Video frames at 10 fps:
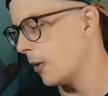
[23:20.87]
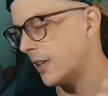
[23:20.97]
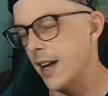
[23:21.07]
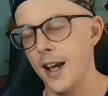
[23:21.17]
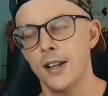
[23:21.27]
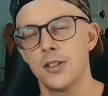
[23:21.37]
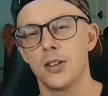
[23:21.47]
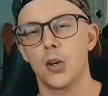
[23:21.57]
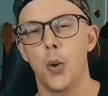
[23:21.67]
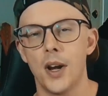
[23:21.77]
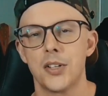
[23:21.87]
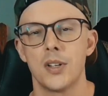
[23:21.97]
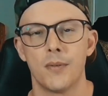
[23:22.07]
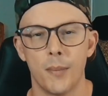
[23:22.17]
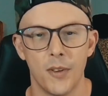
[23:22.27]
to answer the
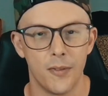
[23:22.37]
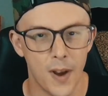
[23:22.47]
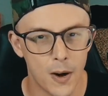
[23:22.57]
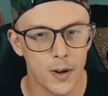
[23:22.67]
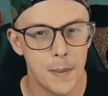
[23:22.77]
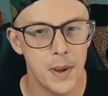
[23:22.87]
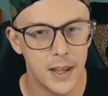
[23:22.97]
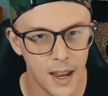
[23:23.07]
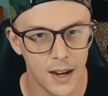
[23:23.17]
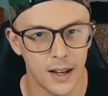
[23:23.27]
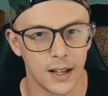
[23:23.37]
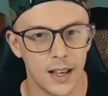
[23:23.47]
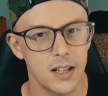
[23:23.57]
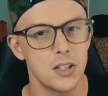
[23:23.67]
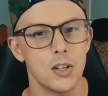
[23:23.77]
question from the very beginning,
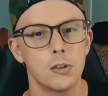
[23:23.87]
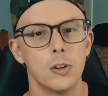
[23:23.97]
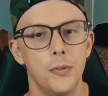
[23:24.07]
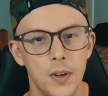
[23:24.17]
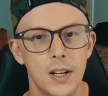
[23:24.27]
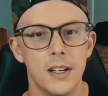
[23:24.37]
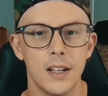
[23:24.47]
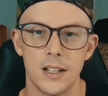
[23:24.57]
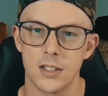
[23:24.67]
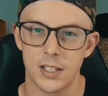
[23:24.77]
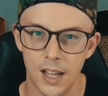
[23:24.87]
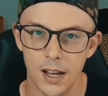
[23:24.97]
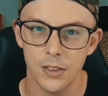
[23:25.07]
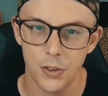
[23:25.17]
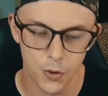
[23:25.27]
is the graffiti in
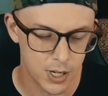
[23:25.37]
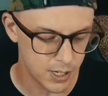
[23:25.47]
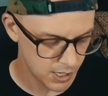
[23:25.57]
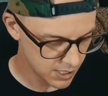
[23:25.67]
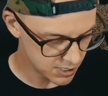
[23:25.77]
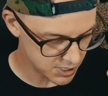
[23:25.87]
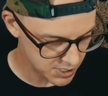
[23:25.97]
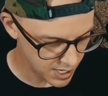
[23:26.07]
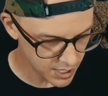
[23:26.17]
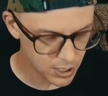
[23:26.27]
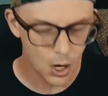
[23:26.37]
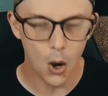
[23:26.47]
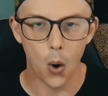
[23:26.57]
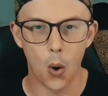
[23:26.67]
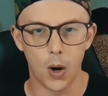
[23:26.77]
Skate 3 sick
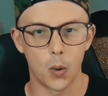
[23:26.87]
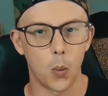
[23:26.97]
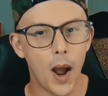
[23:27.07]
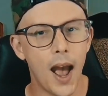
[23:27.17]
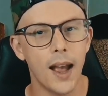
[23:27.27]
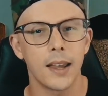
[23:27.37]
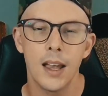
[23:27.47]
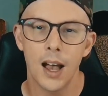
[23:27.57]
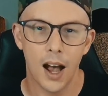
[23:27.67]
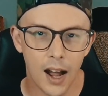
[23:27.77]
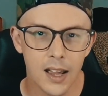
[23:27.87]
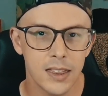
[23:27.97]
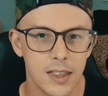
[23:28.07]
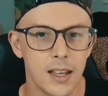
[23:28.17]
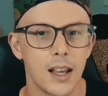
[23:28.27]
or whack? I
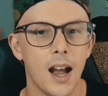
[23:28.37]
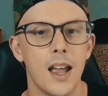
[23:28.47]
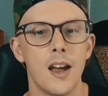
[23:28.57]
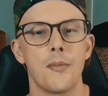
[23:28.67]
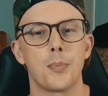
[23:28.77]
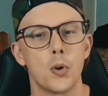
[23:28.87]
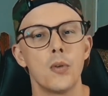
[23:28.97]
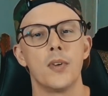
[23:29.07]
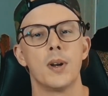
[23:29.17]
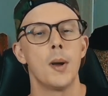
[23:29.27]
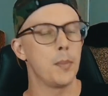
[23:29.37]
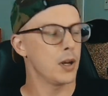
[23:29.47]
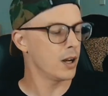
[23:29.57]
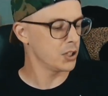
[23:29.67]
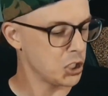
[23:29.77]
think I have proven
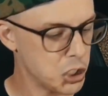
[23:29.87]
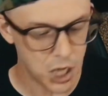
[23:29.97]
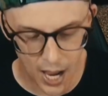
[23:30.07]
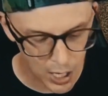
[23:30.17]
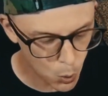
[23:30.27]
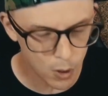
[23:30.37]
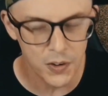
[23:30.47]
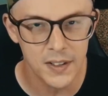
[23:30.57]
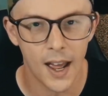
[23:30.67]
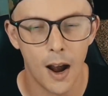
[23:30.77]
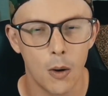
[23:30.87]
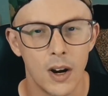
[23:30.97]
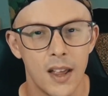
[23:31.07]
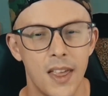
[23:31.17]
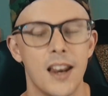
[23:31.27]
beyond a shadow of a
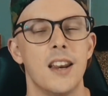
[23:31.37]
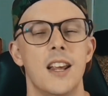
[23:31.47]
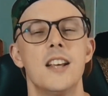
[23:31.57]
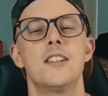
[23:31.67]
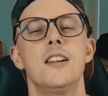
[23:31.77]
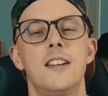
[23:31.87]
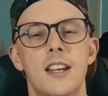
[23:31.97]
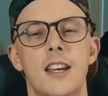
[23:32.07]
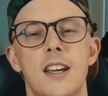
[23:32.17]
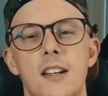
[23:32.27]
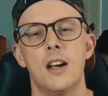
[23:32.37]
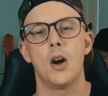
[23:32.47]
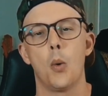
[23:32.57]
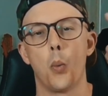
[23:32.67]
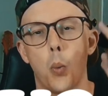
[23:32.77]
doubt that it is indeed
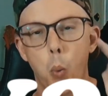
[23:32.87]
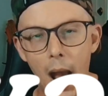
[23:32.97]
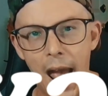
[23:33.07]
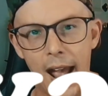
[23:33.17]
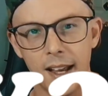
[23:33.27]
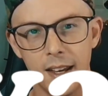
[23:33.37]
whack.